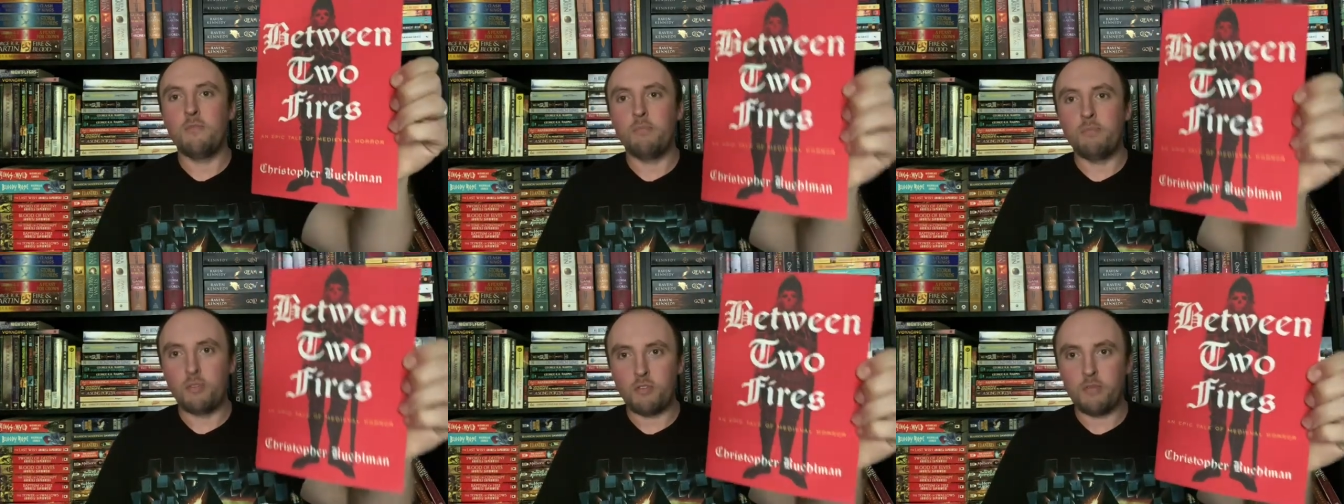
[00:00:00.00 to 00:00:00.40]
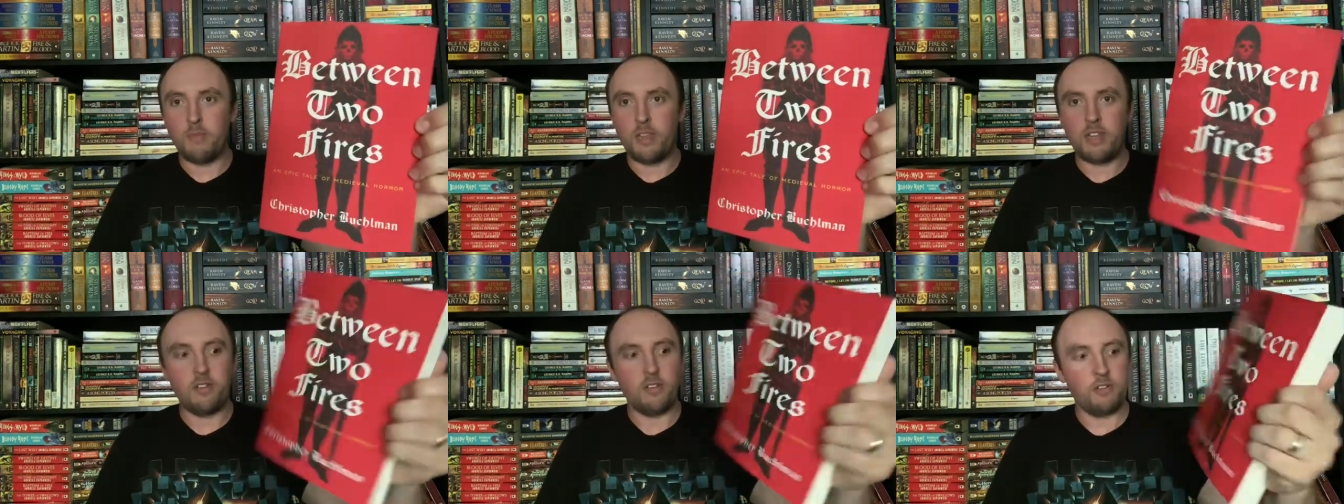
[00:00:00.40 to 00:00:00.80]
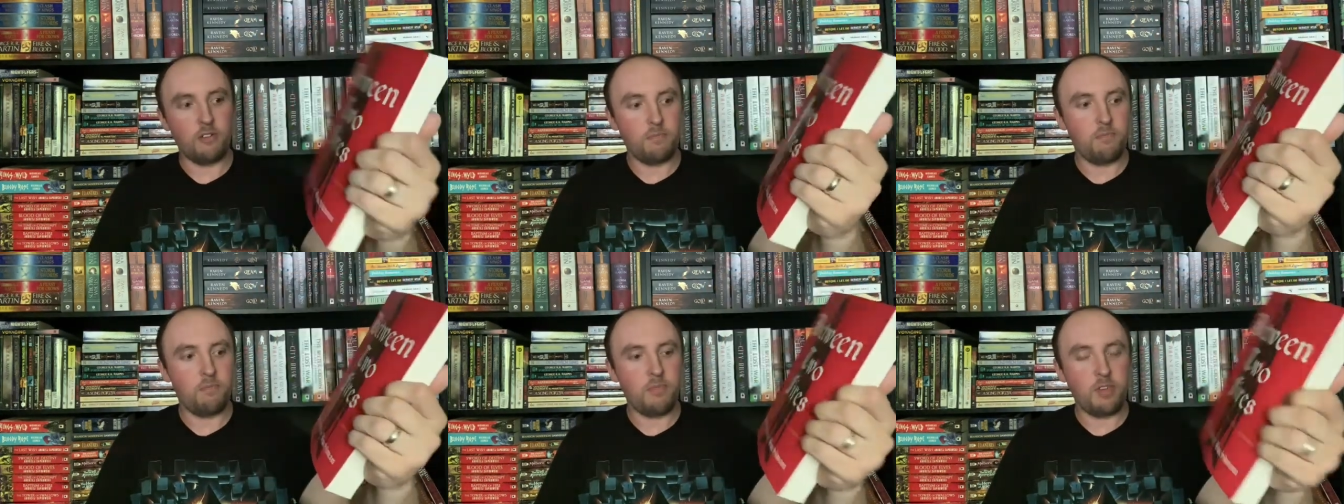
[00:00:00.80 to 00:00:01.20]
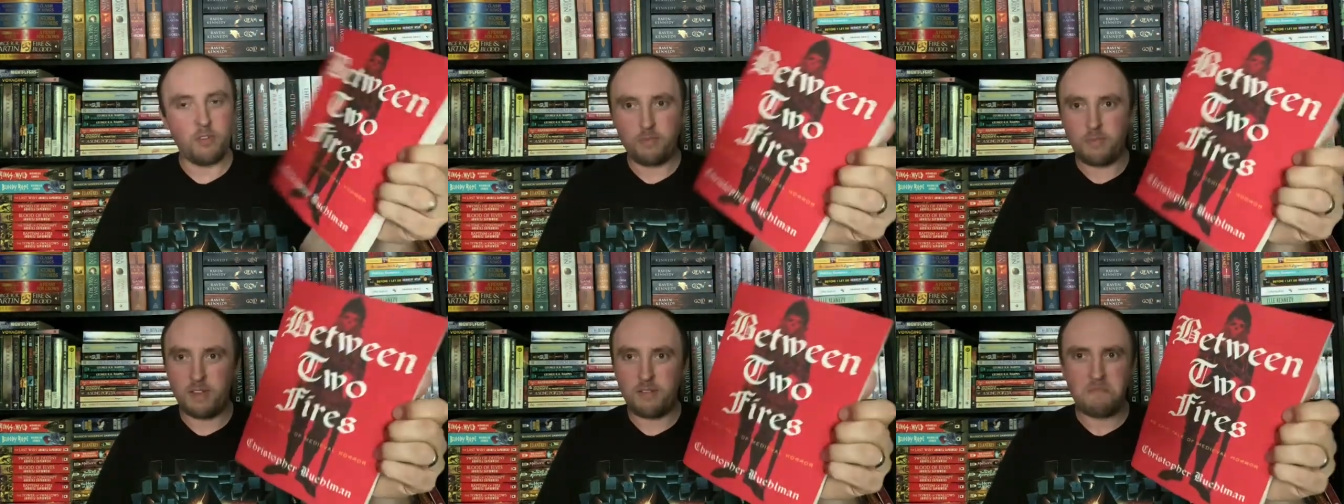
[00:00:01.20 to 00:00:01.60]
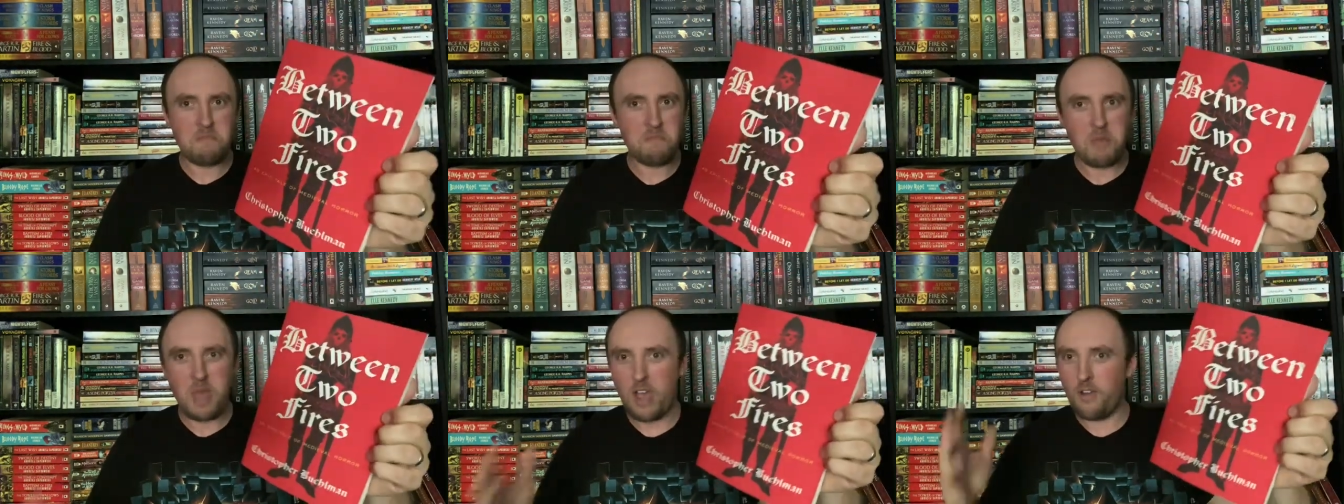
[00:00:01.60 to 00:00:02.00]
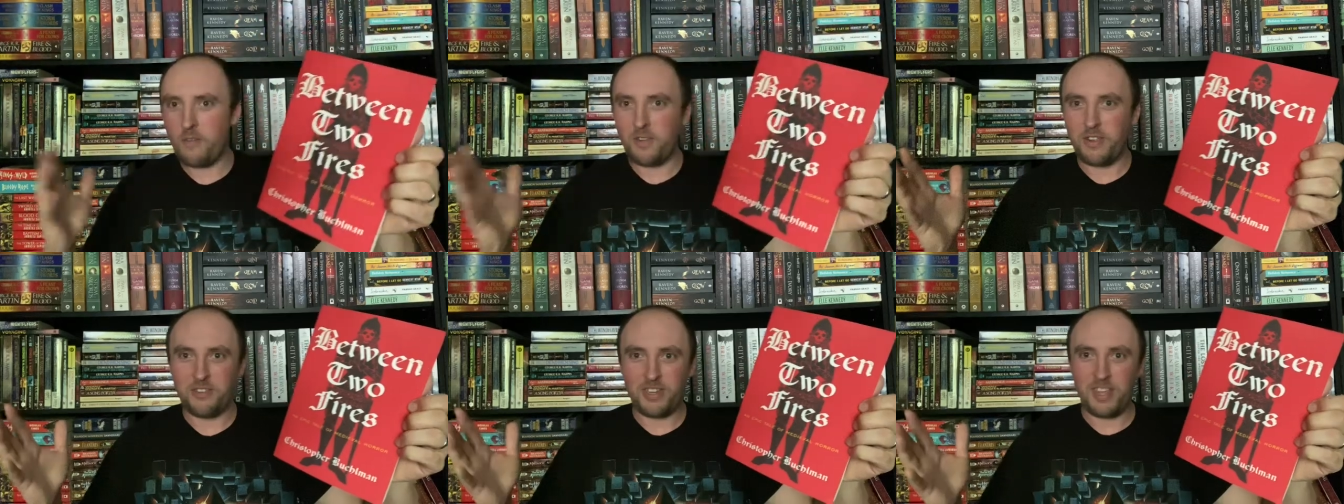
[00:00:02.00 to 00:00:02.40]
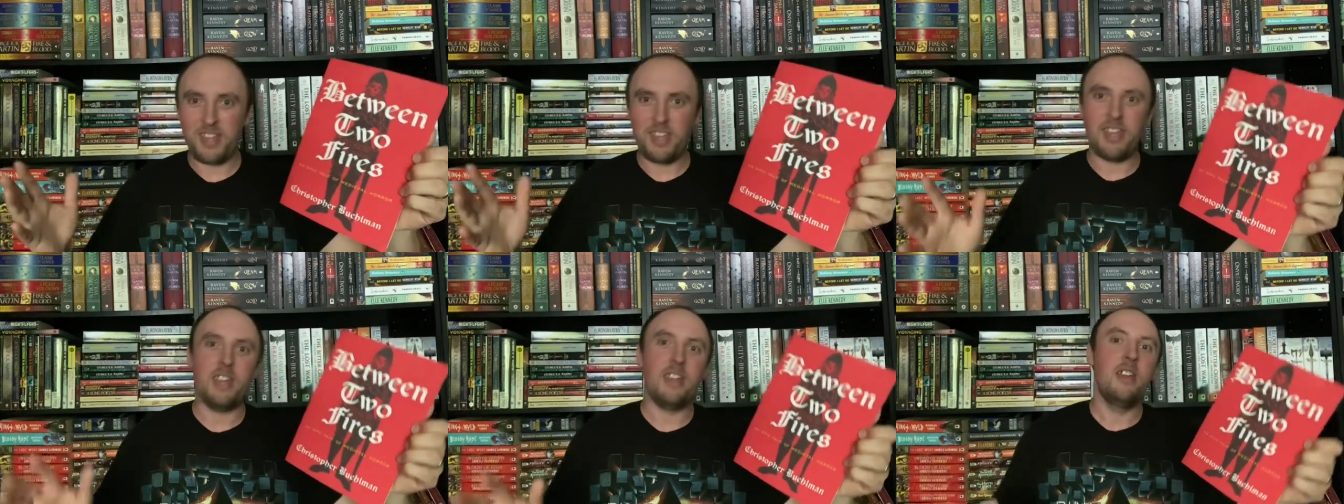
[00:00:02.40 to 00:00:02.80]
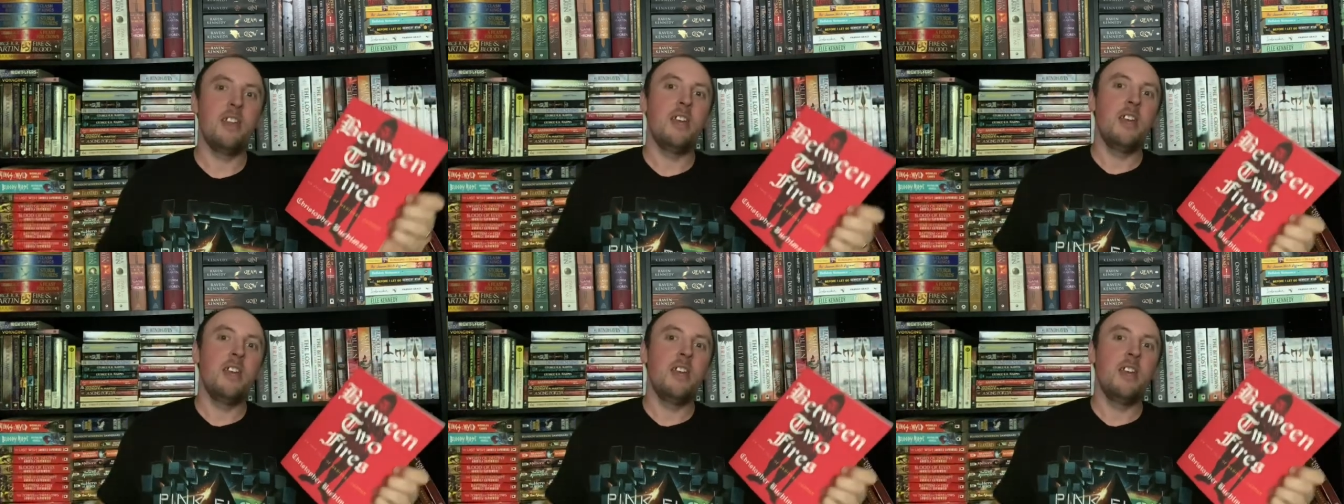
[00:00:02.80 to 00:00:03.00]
Bowman or Buehlman, however you say that.